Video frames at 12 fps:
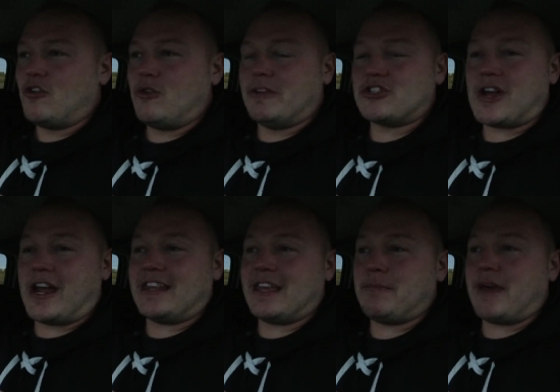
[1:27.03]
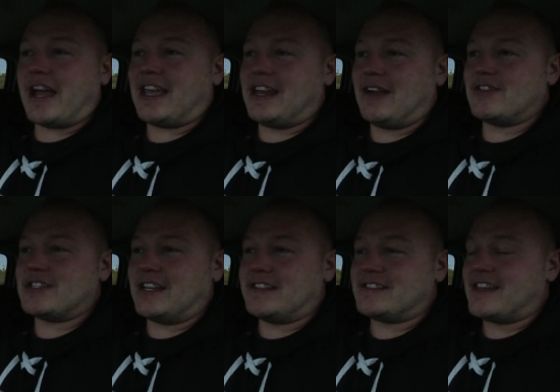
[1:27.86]
We've been trying to get back in ever
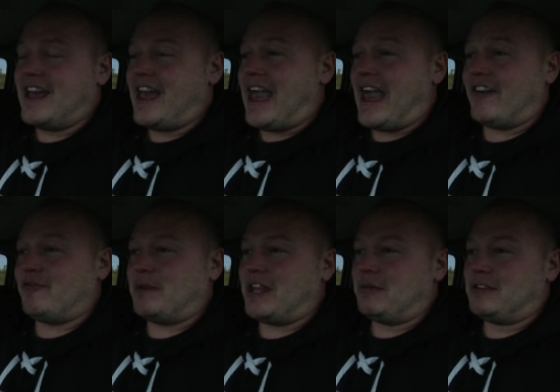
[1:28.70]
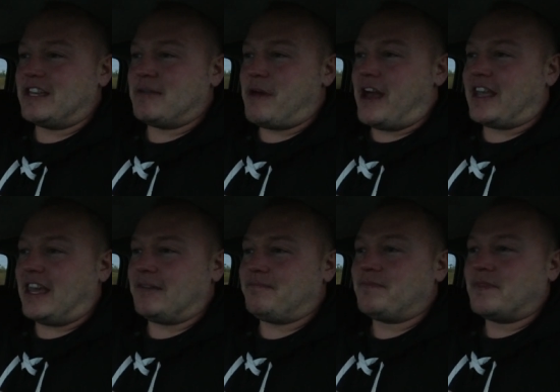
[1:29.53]
since. Haven't been able to get back
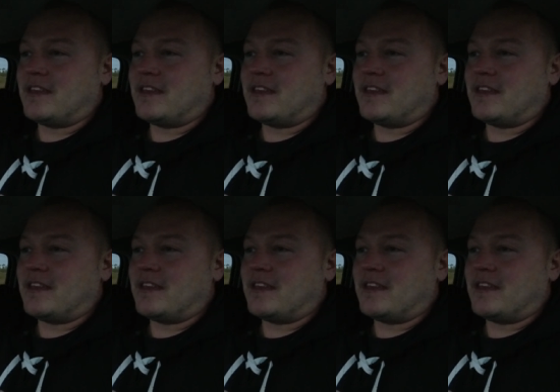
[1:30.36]
in.